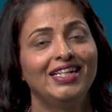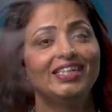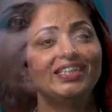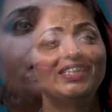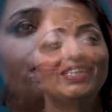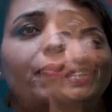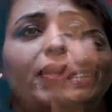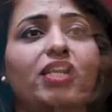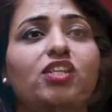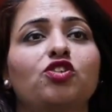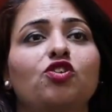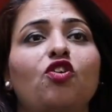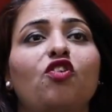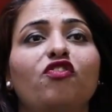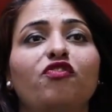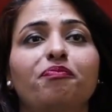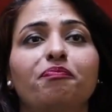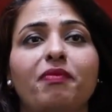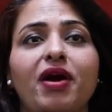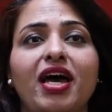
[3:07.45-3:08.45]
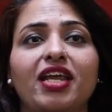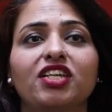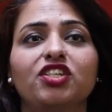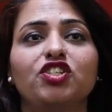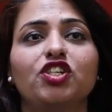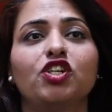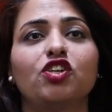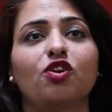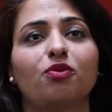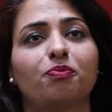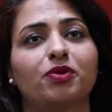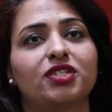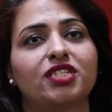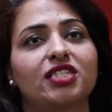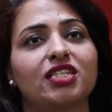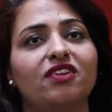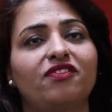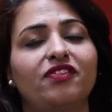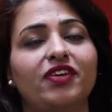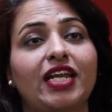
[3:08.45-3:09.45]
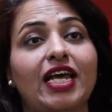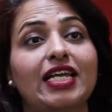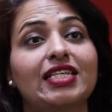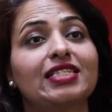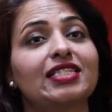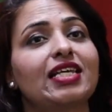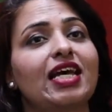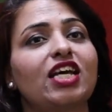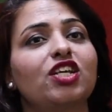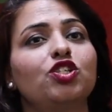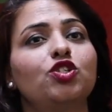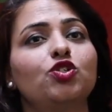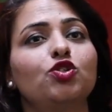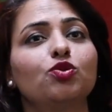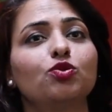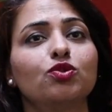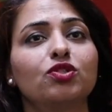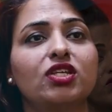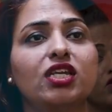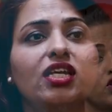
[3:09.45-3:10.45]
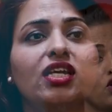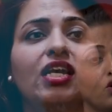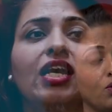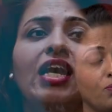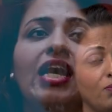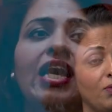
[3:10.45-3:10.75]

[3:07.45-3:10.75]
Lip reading: The learners can be better interpret the behavior of stock